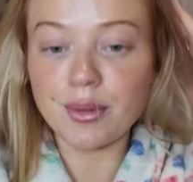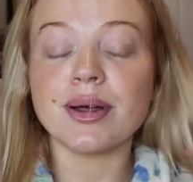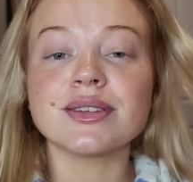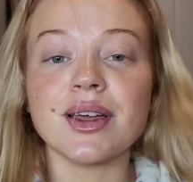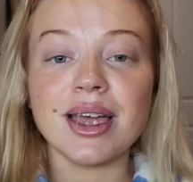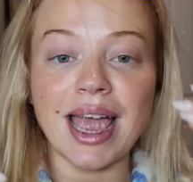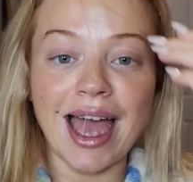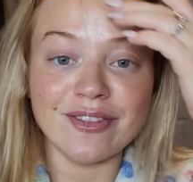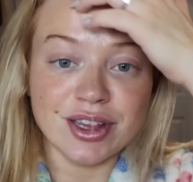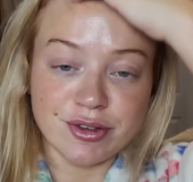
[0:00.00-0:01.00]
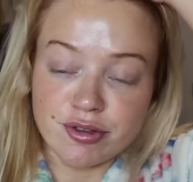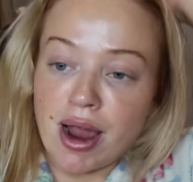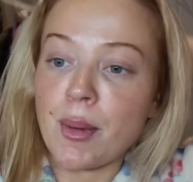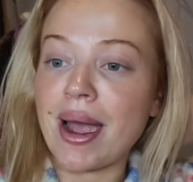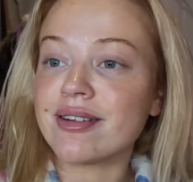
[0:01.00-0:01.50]
I will say I heavily
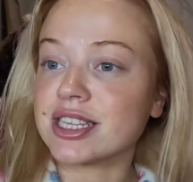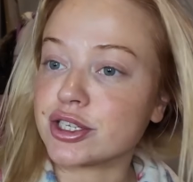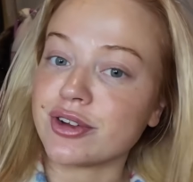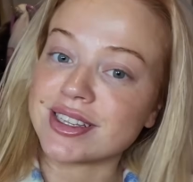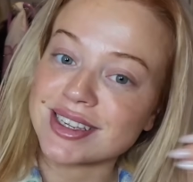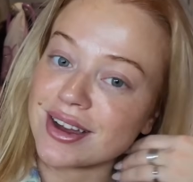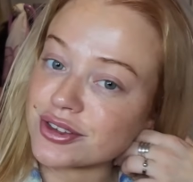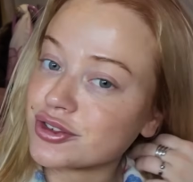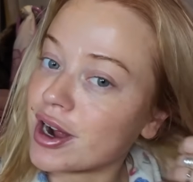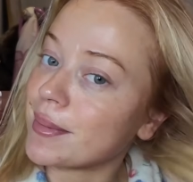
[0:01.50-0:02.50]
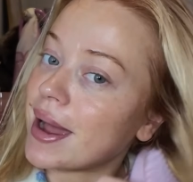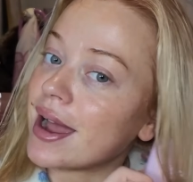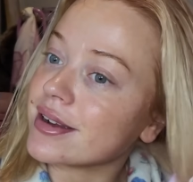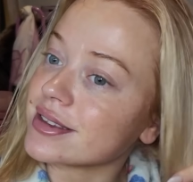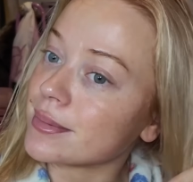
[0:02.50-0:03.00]
regret wearing this dressing gown to dry my
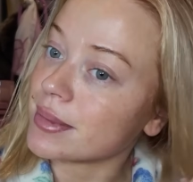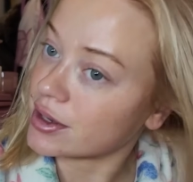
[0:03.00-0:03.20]
hair because I'm